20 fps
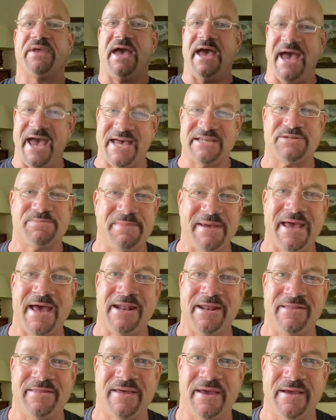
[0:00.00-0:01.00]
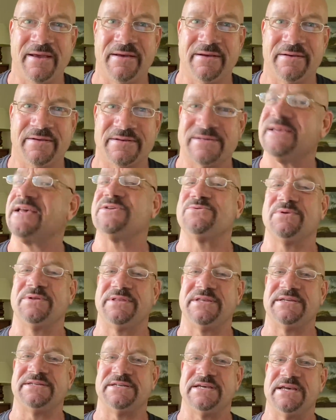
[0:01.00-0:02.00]
Ask me anything, because that's what
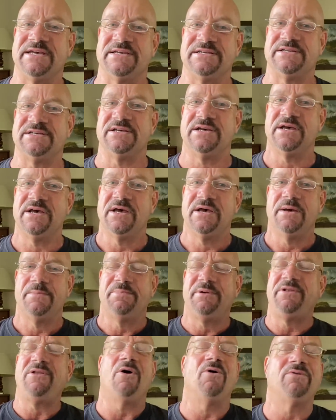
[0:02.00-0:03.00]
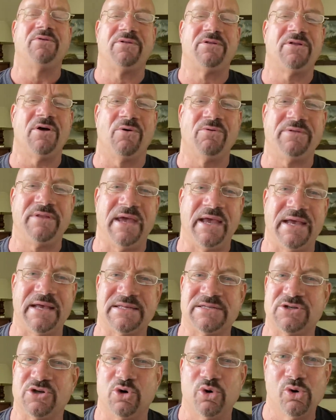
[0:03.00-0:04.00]
this is. But don't think
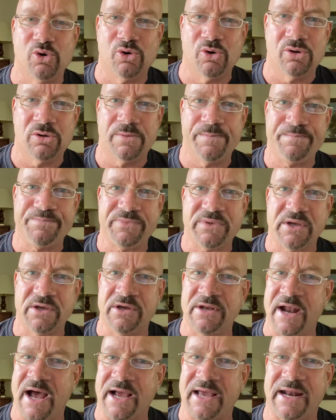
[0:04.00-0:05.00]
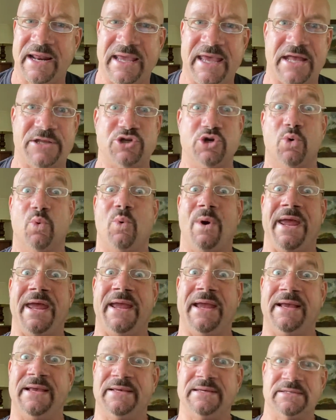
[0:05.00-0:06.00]
it's cool. You're not going to get your
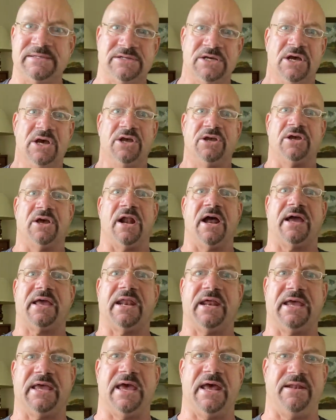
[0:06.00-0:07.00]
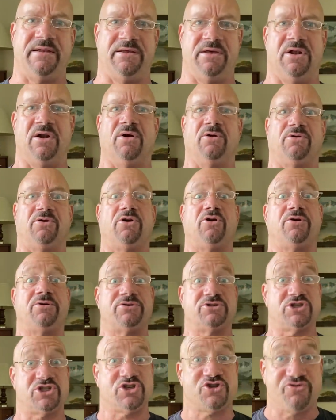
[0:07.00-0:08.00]
wings. You're not going to get, you know,
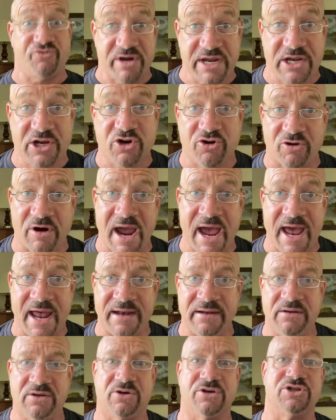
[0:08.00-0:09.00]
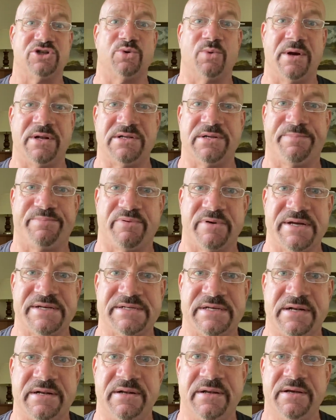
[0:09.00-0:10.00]
street cred because you went to
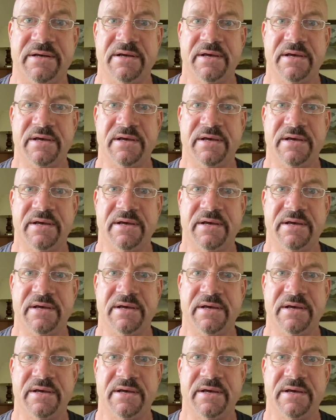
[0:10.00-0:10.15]
prison.